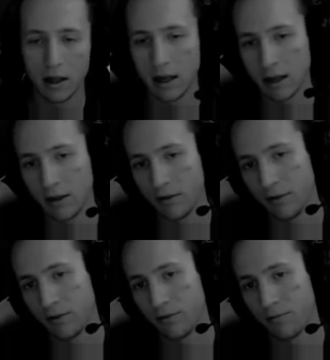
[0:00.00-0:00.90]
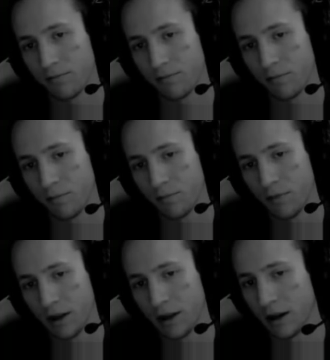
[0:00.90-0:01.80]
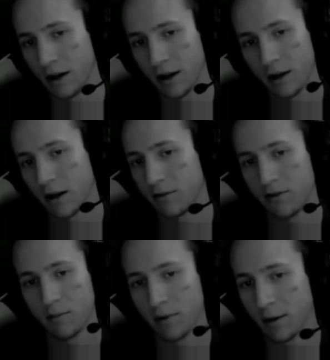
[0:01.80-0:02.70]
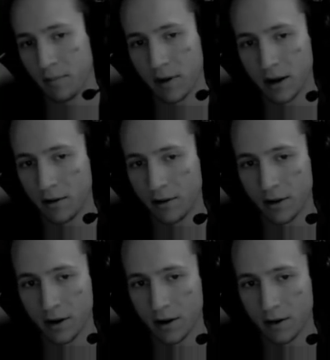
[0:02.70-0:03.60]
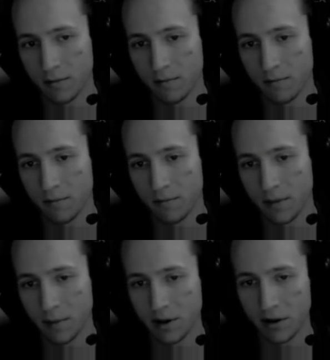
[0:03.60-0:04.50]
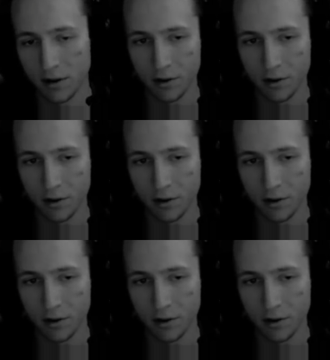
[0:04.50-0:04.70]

and then I simply applied the the material to